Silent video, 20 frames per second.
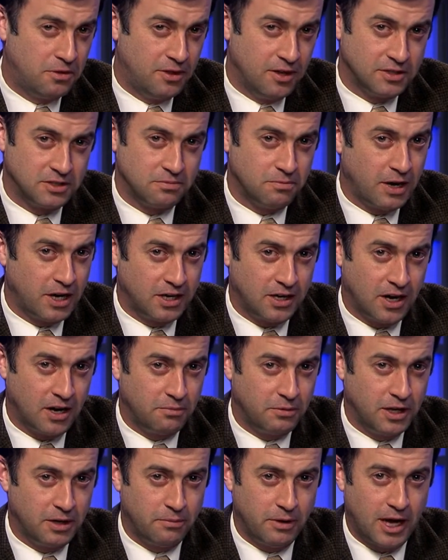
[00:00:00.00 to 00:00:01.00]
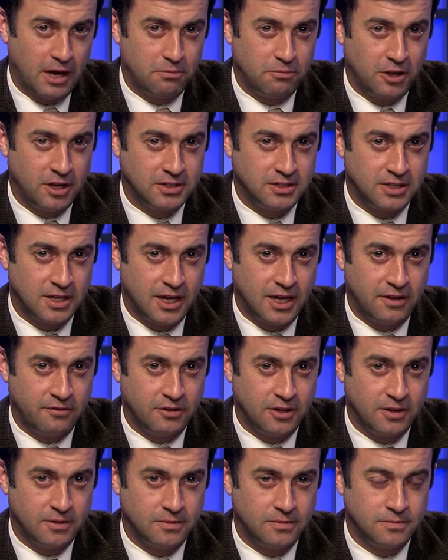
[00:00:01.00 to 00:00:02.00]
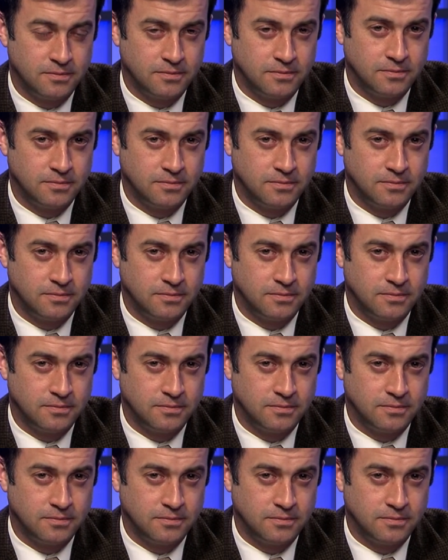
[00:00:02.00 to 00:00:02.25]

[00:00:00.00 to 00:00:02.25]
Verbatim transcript: this might not be a bad place to have it.